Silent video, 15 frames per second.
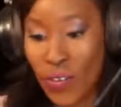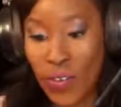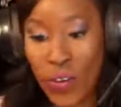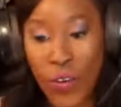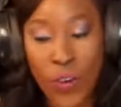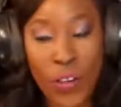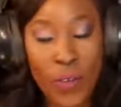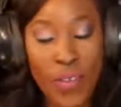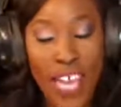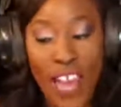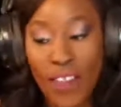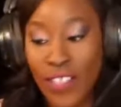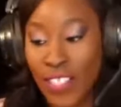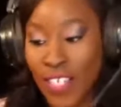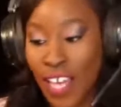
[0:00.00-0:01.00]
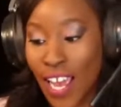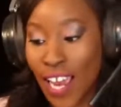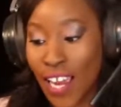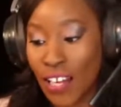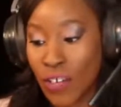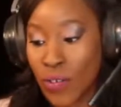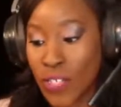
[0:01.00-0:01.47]
Who do we have on the
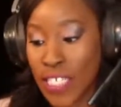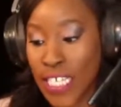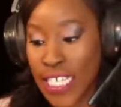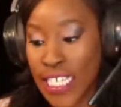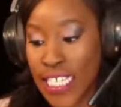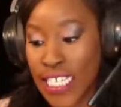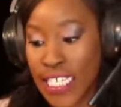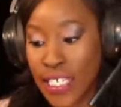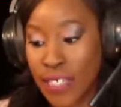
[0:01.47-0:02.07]
line? Who's this?